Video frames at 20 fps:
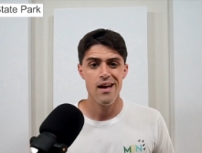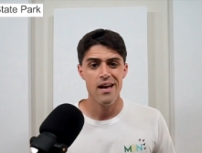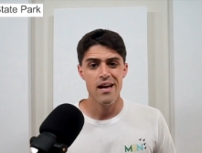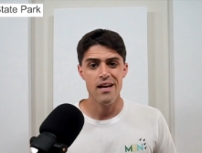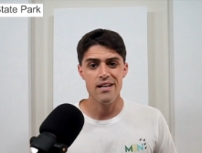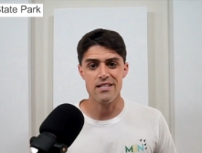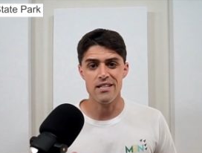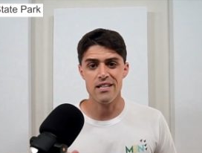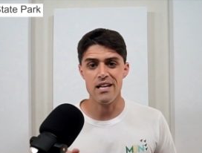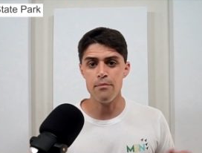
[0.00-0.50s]

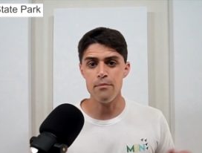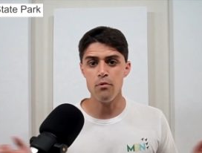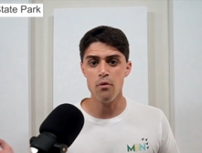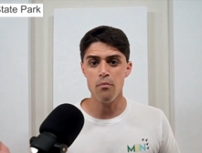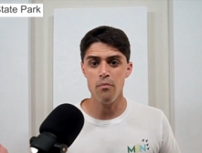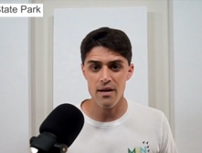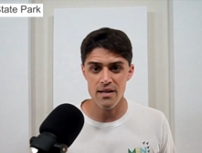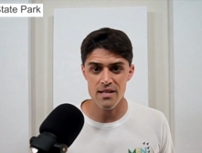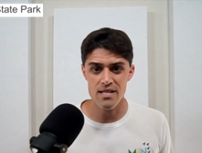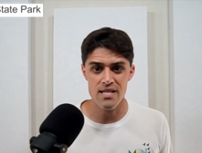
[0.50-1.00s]
It's a couple
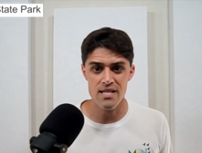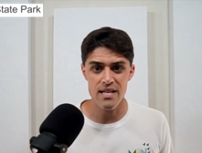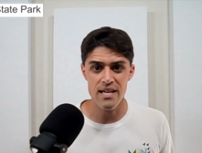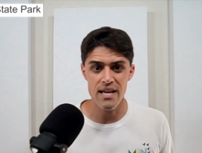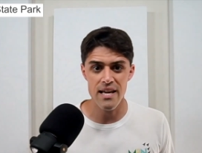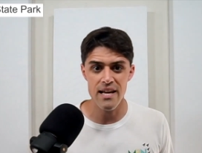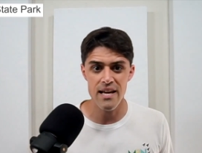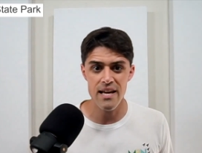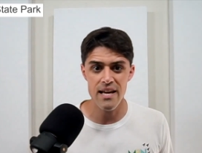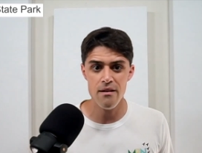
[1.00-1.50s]
bucks to
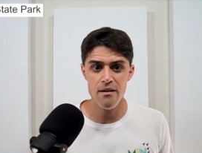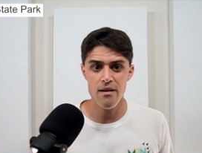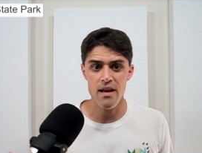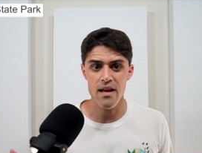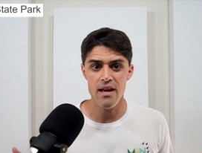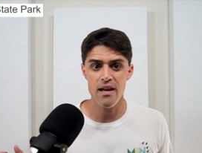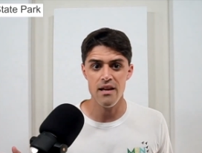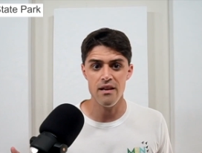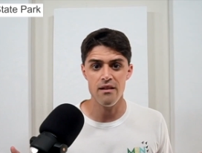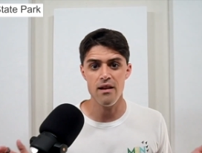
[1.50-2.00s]
get in,
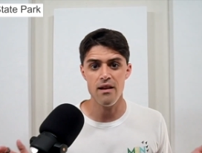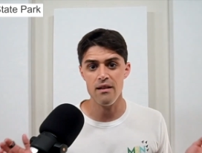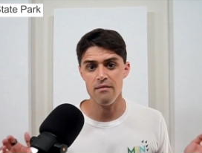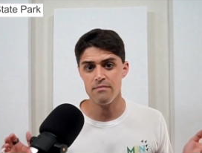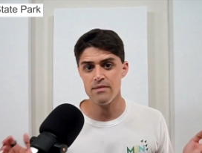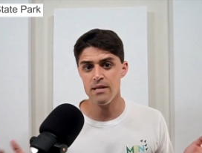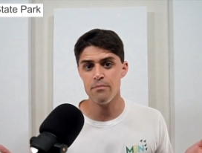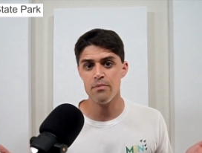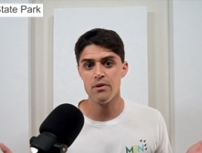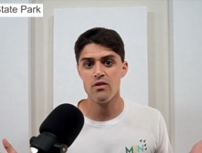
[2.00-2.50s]
and
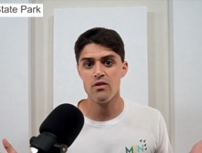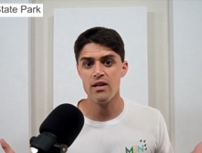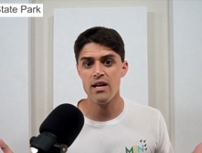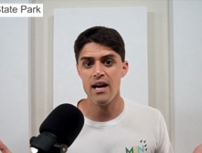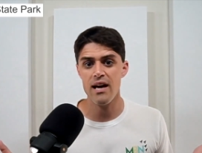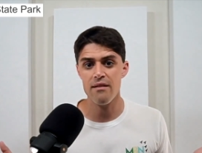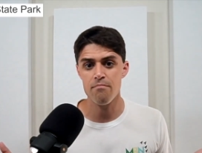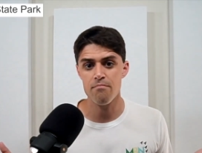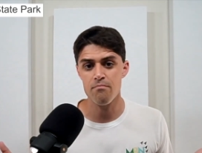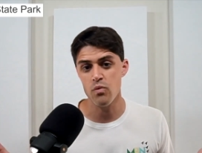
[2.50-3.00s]
typically
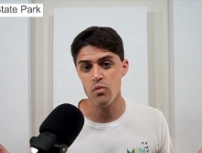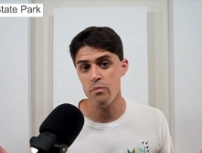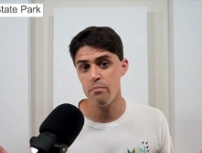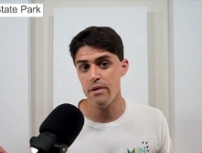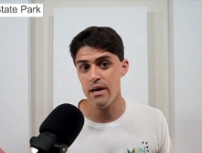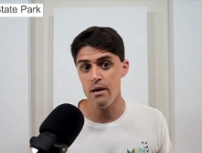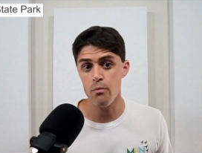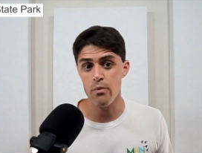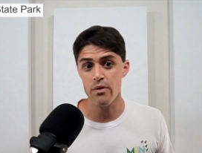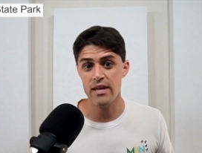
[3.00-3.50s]
I would
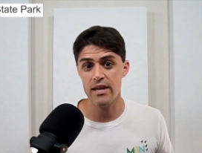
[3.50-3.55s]
pay with